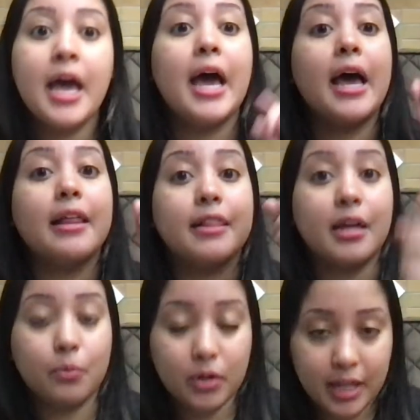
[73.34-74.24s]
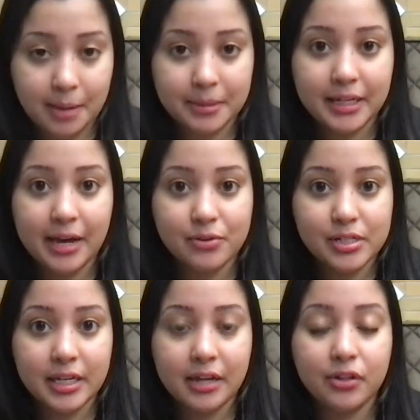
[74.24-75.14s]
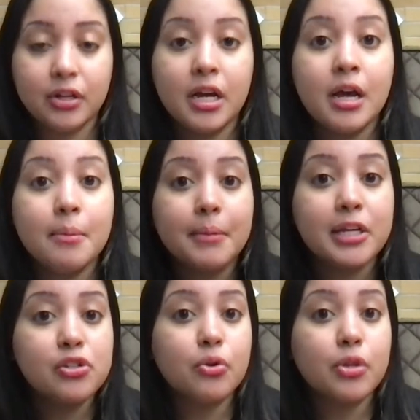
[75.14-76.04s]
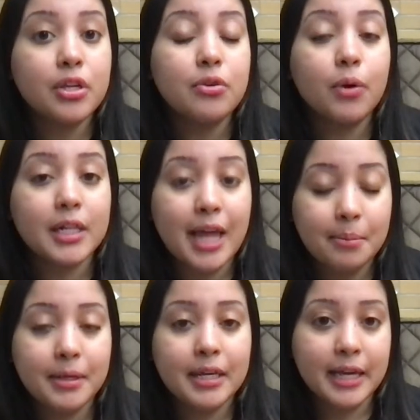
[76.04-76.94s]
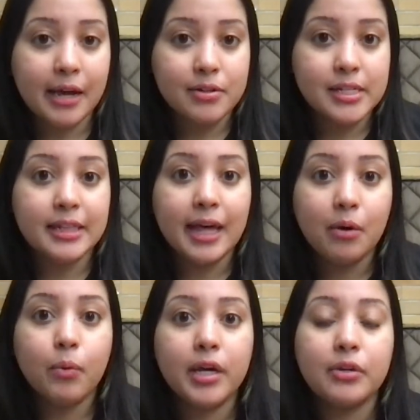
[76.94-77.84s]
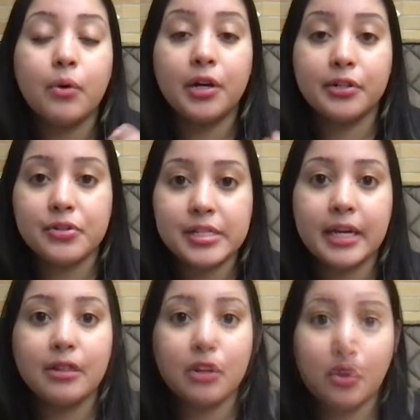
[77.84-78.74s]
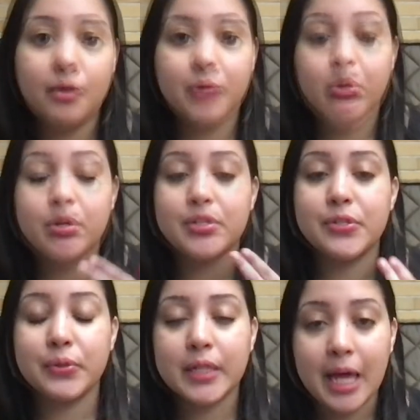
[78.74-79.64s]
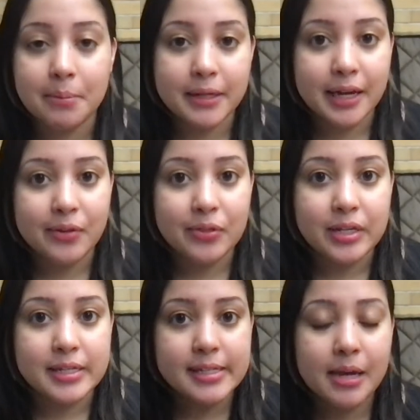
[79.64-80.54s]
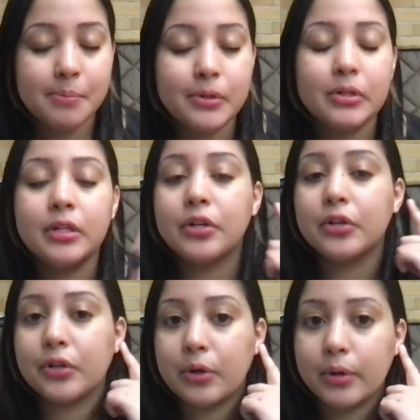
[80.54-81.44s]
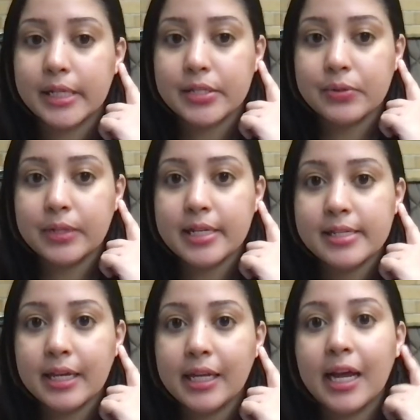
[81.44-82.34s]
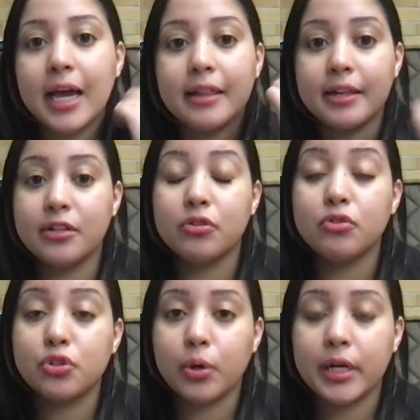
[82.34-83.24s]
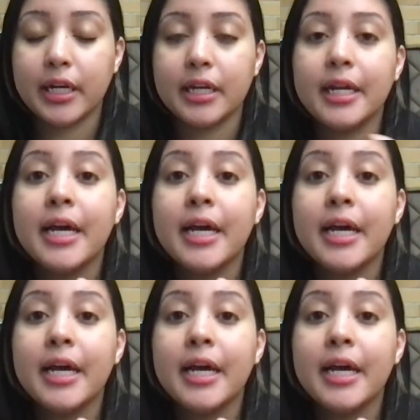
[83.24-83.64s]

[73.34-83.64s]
and then we'll clap and count together. Make sure that you are clapping and counting. That way you understand the note. I'm found. going to clap and count the example. You're going to listen, and then you'll join in.